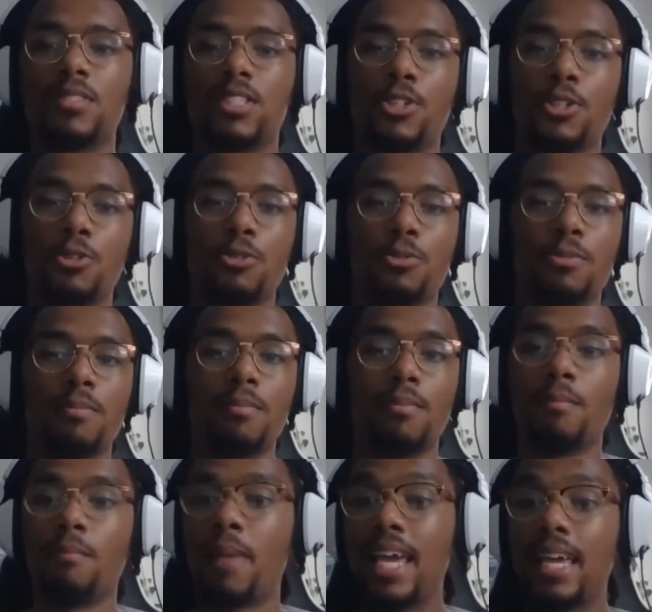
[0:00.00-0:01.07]
to
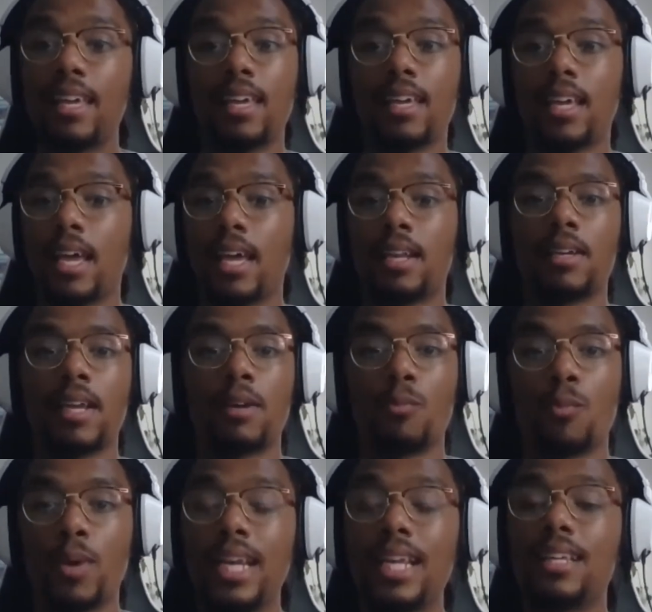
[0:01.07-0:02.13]
making it and
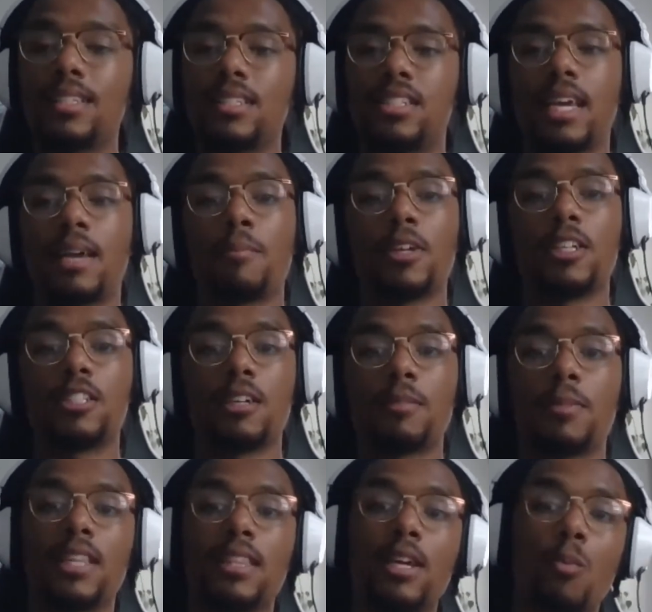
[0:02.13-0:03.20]
winning the championship,
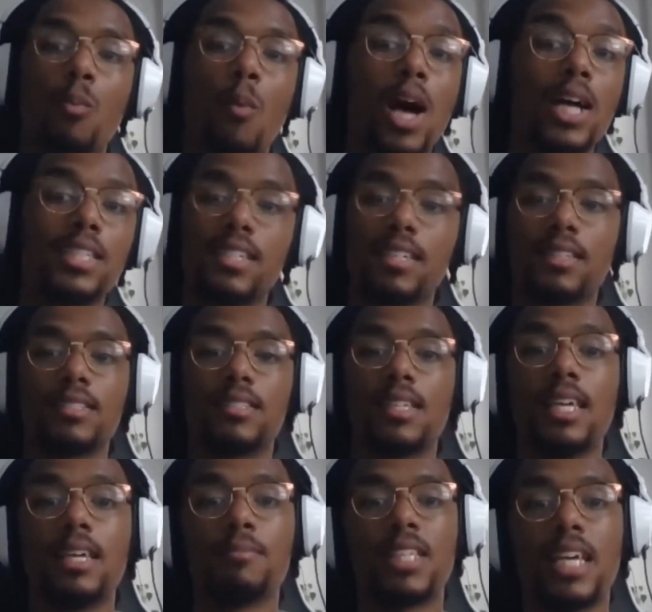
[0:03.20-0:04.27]
and then watching the
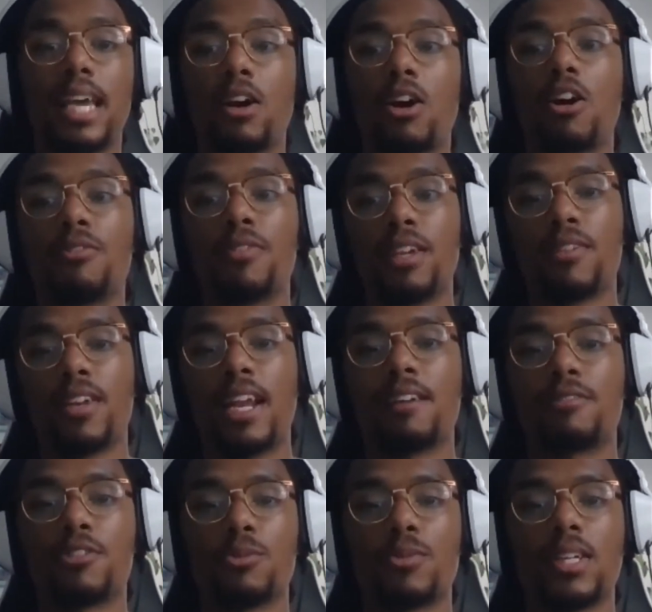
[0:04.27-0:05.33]
team take off even
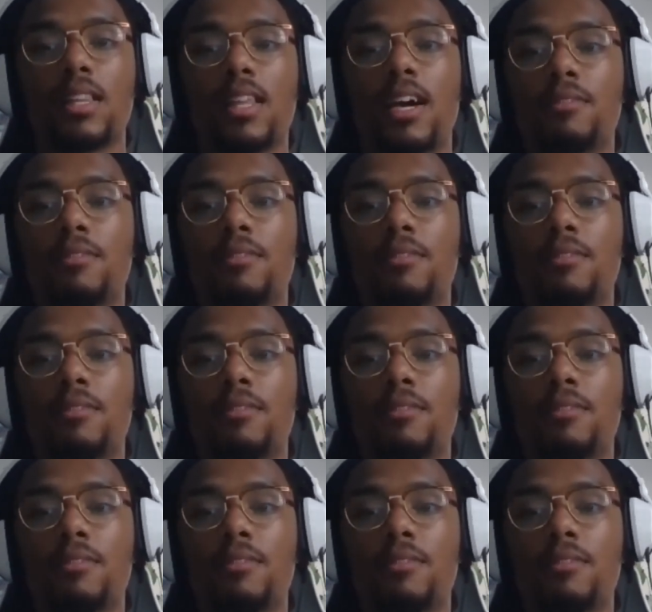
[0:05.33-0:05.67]
after we left.